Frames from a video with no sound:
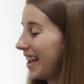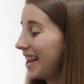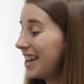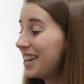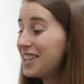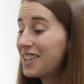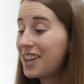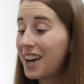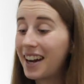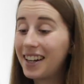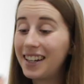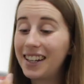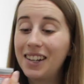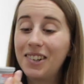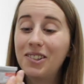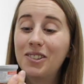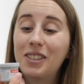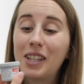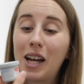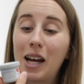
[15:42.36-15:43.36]
a tiny
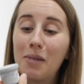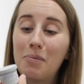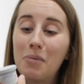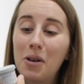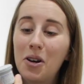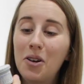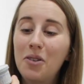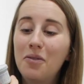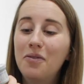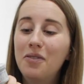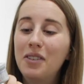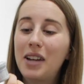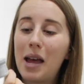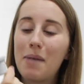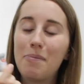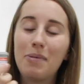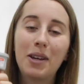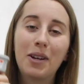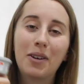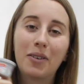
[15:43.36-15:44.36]
little tub of
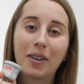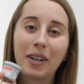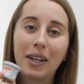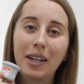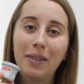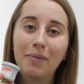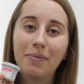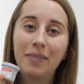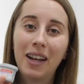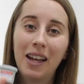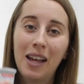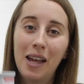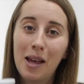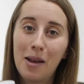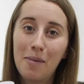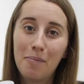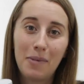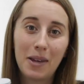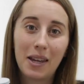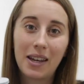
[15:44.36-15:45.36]
nappy cream
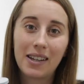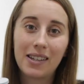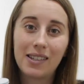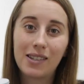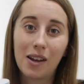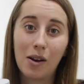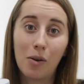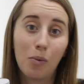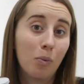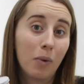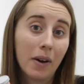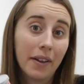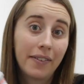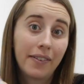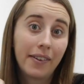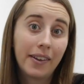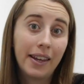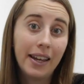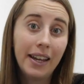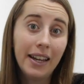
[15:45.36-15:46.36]
because once
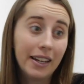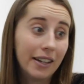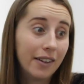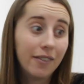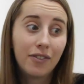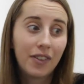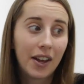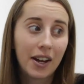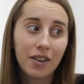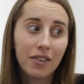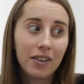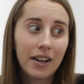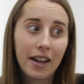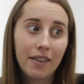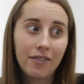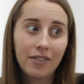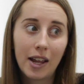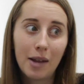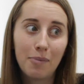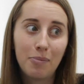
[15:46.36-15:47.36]
again, if they don't
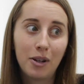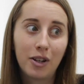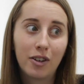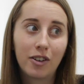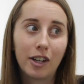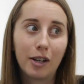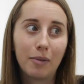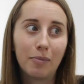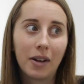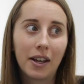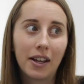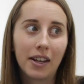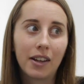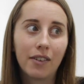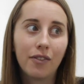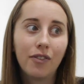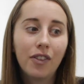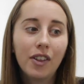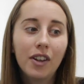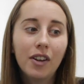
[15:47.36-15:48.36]
have nappy cream, like
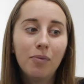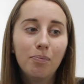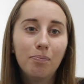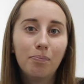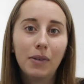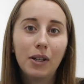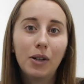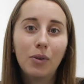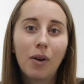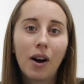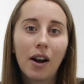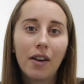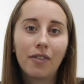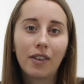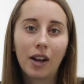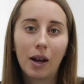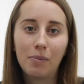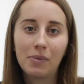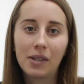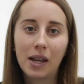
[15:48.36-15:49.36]
if the midwife
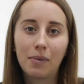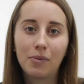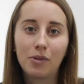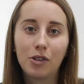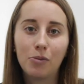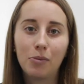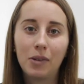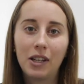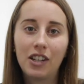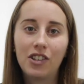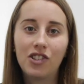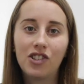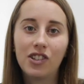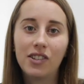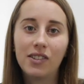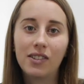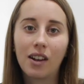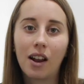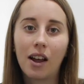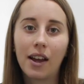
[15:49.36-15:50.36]
comes up to me and
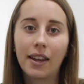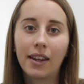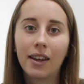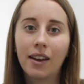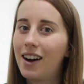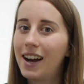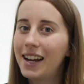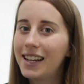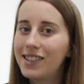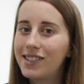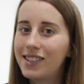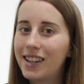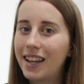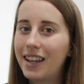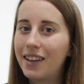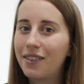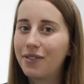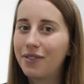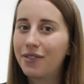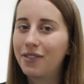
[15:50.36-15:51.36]
she's like, "Hi
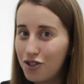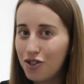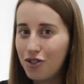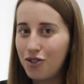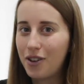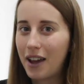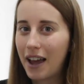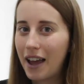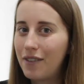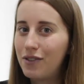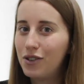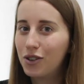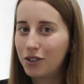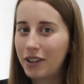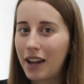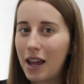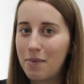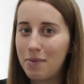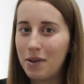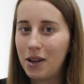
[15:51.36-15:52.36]
Steph, do you have your
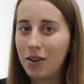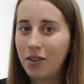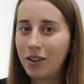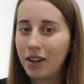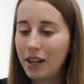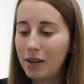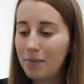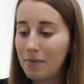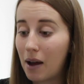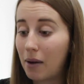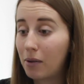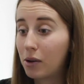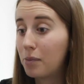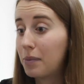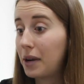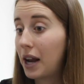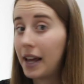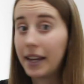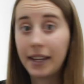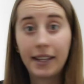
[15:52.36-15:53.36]
nappy cream?" I'm gonna
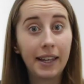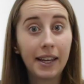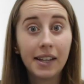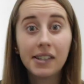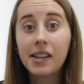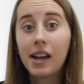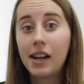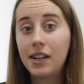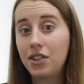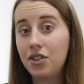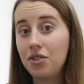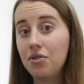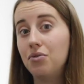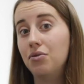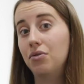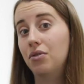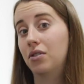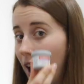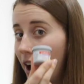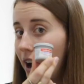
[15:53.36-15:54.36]
be like, "Yes I
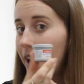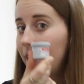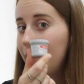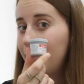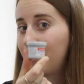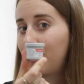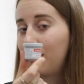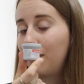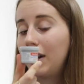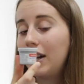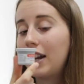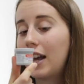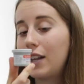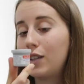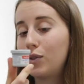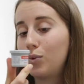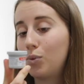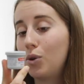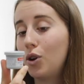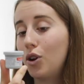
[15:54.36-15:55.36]
do. I have 3
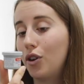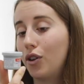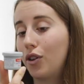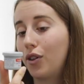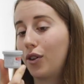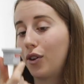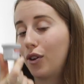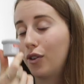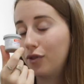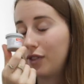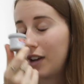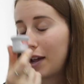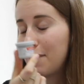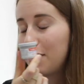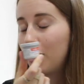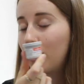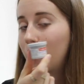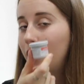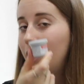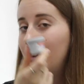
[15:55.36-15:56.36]
days worth of
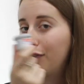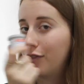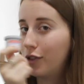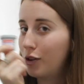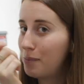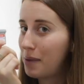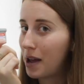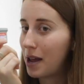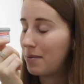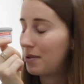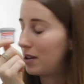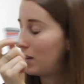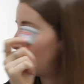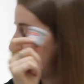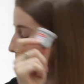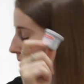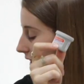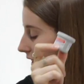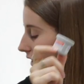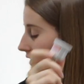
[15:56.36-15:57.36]
nappy cream for baby.
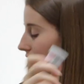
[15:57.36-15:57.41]
We are